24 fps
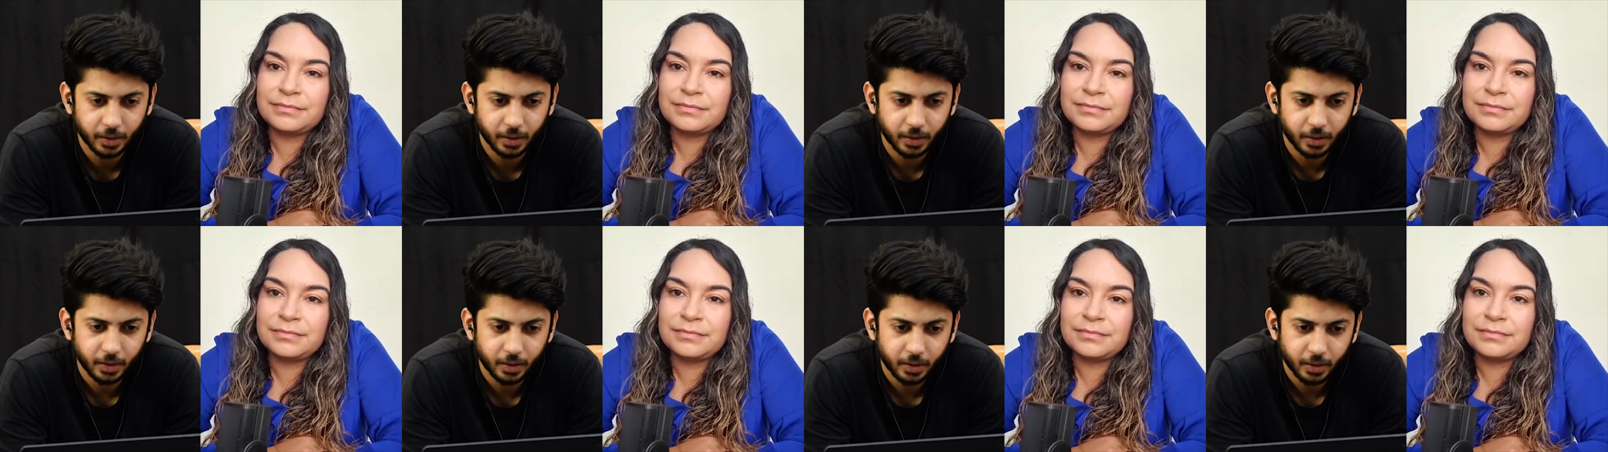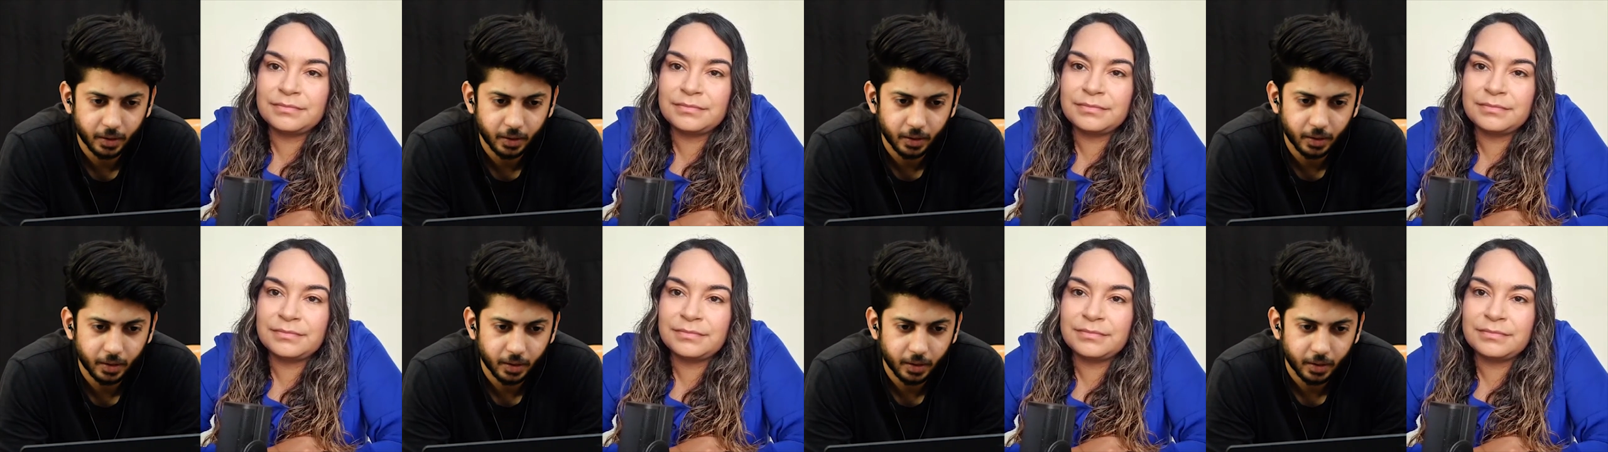
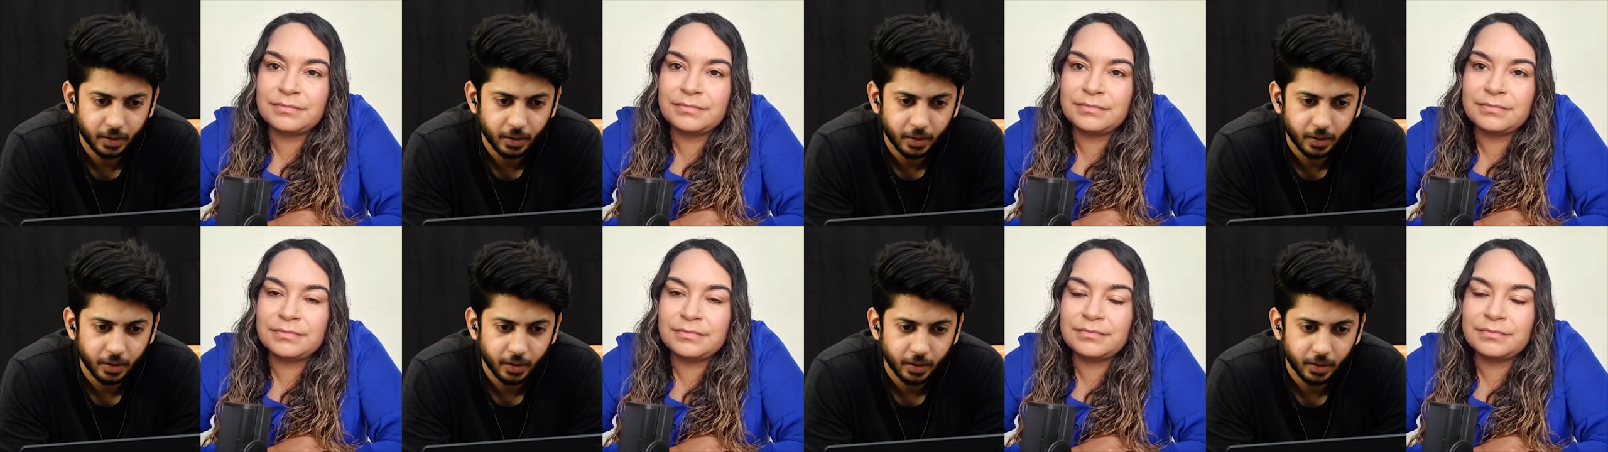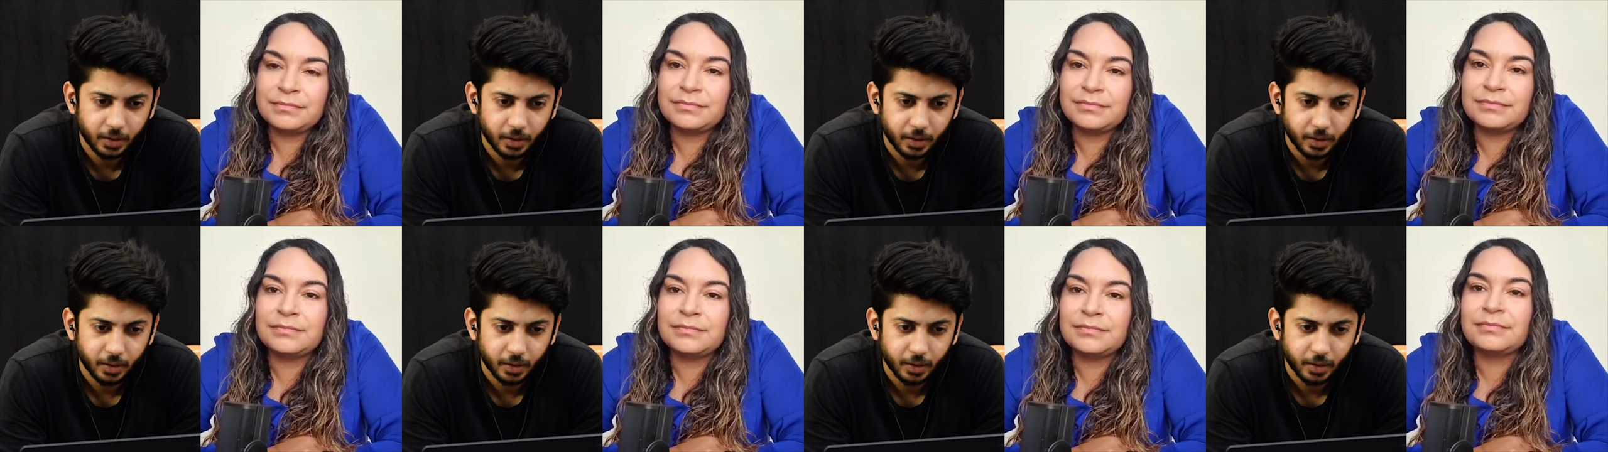
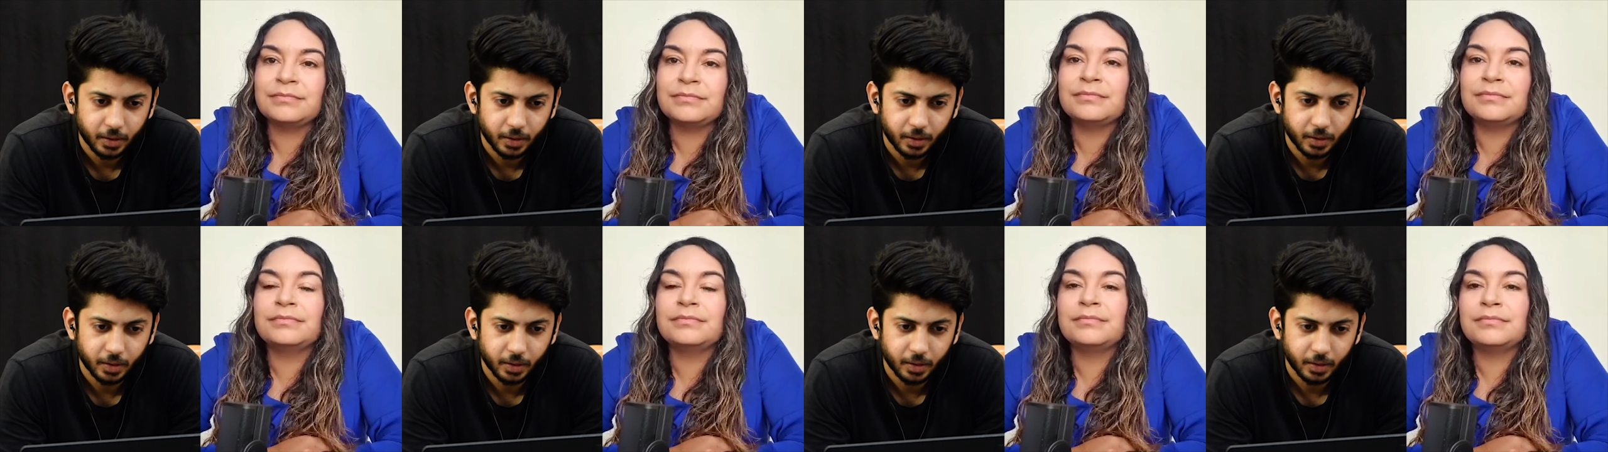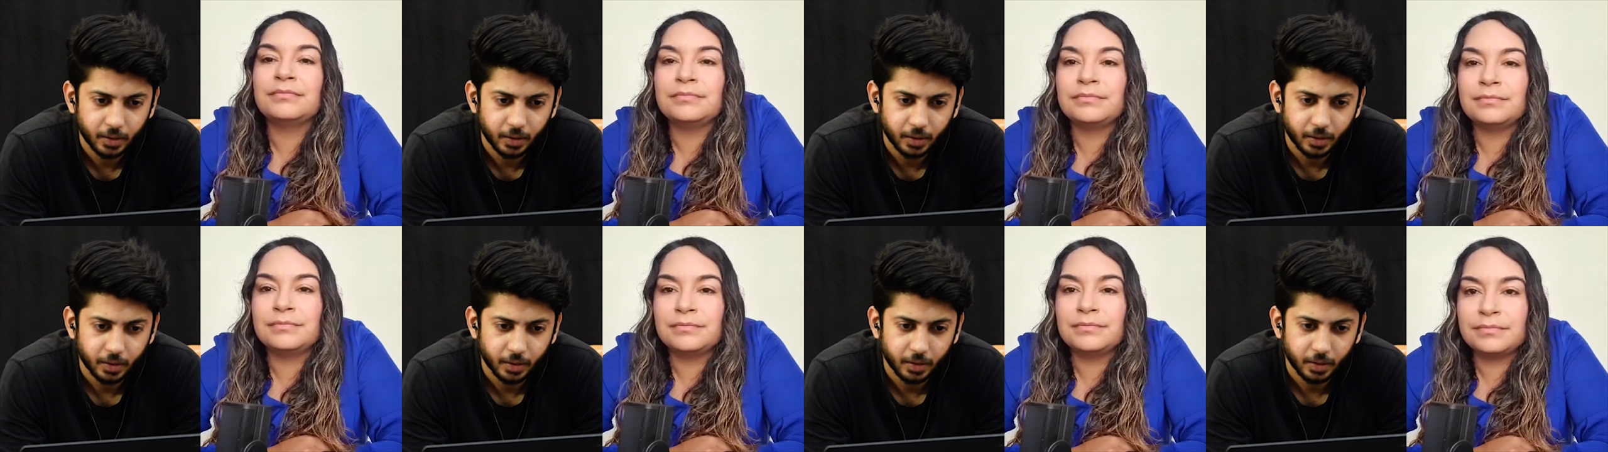
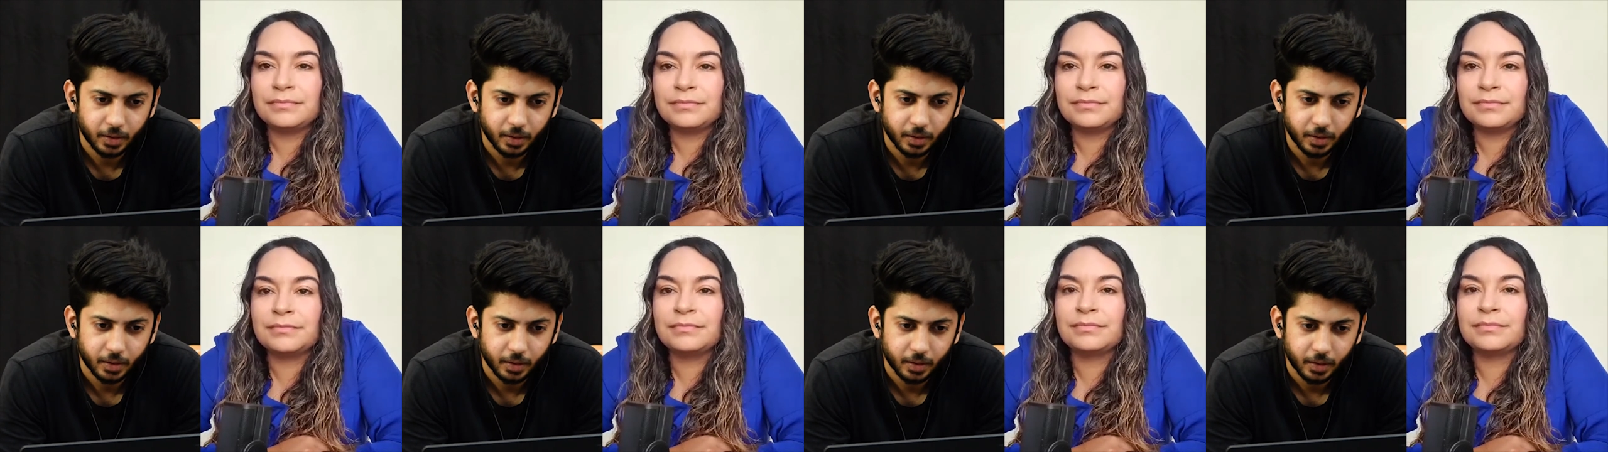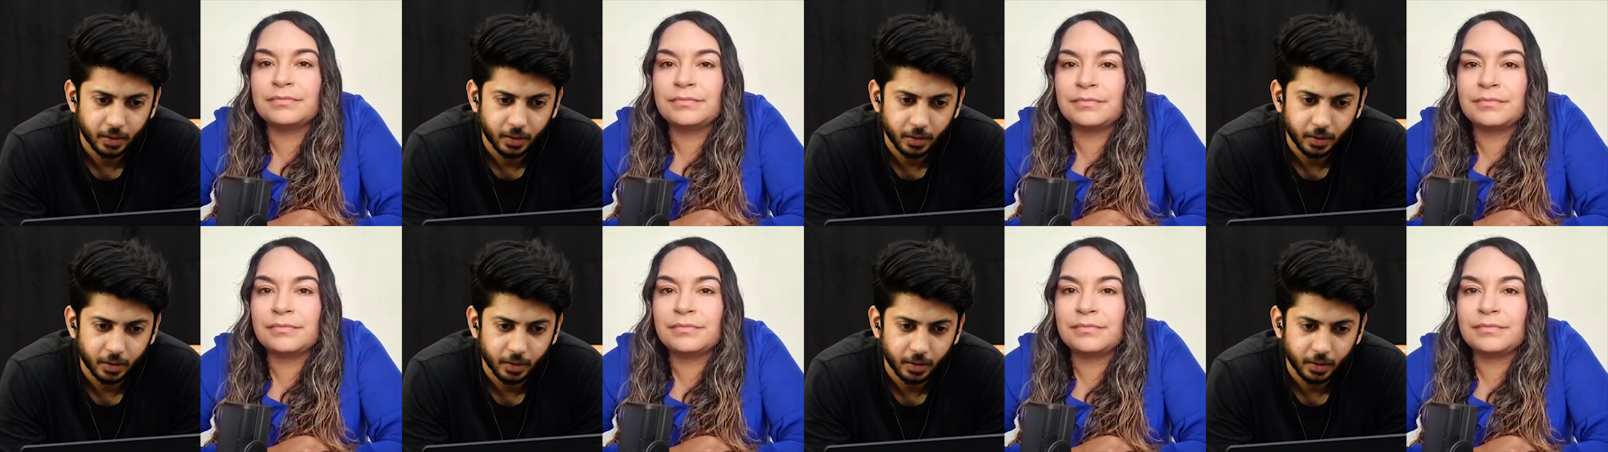Nobody speaks.